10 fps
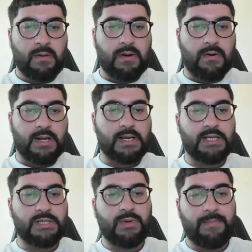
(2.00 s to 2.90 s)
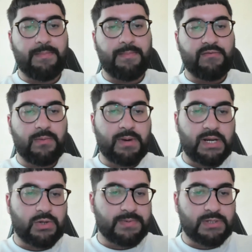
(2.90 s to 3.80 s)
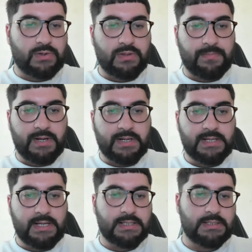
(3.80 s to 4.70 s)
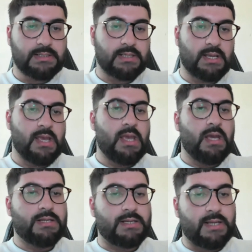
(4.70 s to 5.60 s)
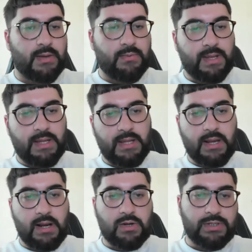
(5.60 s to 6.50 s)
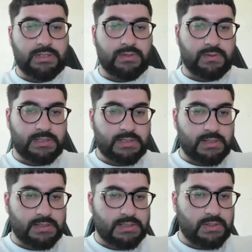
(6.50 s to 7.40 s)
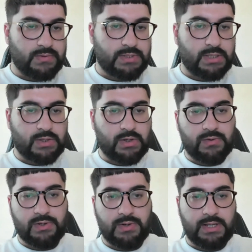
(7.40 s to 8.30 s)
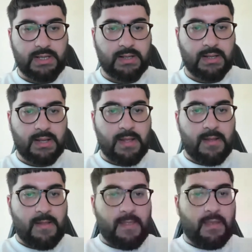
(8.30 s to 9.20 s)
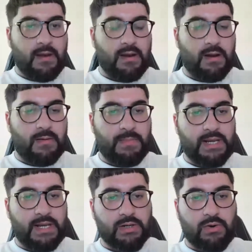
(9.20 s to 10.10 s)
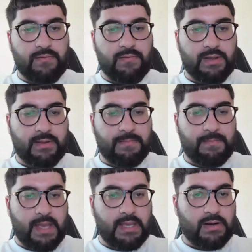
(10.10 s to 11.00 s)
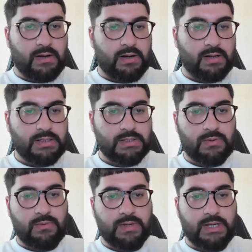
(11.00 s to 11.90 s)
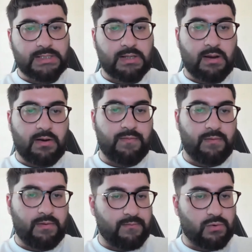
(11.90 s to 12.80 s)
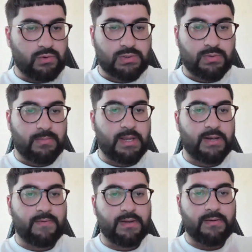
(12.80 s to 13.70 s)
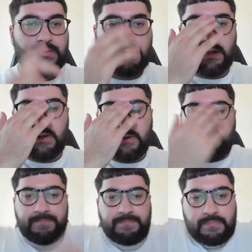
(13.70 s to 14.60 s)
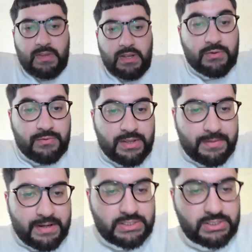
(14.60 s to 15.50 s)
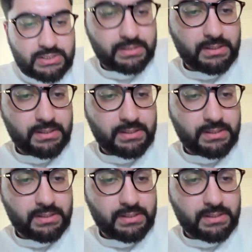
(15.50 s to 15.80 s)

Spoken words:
All right, guys, we are back for a brand new episode of the podcast. Today, we are going to discuss UFC 303. Mainly going to go over the main card. So, we're going to start off, of course, with the main event, the rematch.